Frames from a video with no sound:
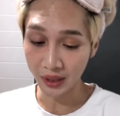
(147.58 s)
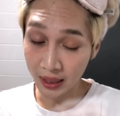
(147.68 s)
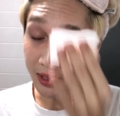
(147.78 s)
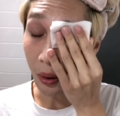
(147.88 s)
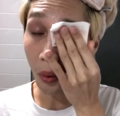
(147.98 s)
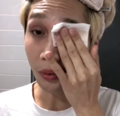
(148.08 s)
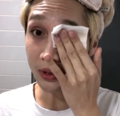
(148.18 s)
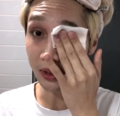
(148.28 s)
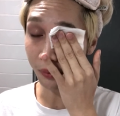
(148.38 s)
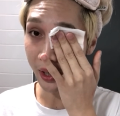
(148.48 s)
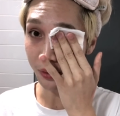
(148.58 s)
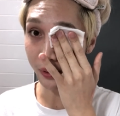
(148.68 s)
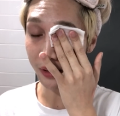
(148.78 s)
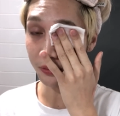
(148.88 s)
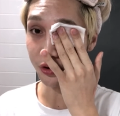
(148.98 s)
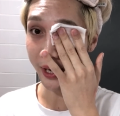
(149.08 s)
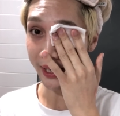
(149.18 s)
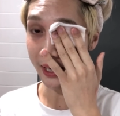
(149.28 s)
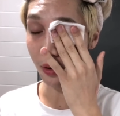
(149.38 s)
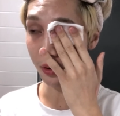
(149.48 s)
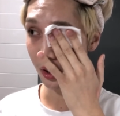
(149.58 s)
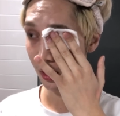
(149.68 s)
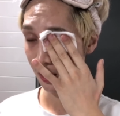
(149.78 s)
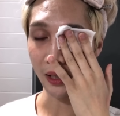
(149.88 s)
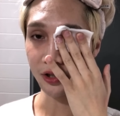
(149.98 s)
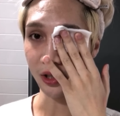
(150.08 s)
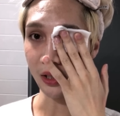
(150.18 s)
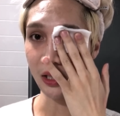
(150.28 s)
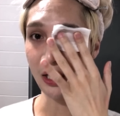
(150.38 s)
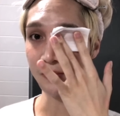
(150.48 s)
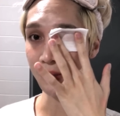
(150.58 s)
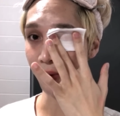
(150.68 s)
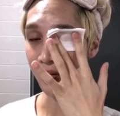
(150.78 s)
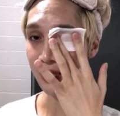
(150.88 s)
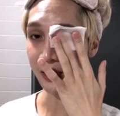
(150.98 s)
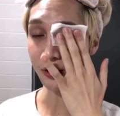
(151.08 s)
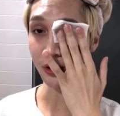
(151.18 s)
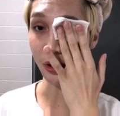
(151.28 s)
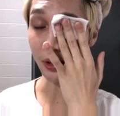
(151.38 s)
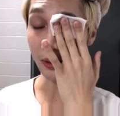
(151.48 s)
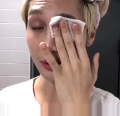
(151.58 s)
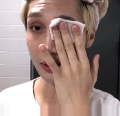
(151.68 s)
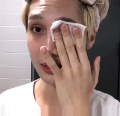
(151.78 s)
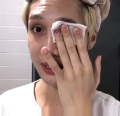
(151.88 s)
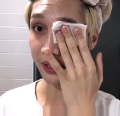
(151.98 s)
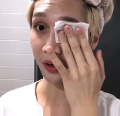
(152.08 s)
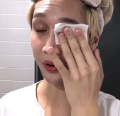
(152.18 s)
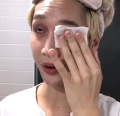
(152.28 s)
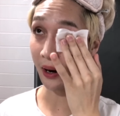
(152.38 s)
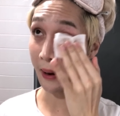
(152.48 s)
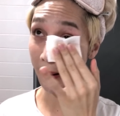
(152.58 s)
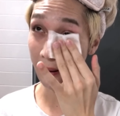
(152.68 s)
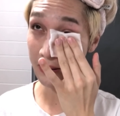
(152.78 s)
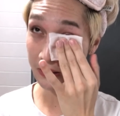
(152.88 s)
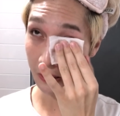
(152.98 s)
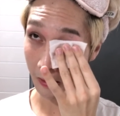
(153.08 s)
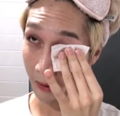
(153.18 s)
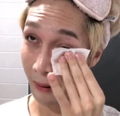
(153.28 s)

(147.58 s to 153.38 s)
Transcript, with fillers: And because it holds the product without drying out, it actually keeps the product in here so that you can set it on your eyes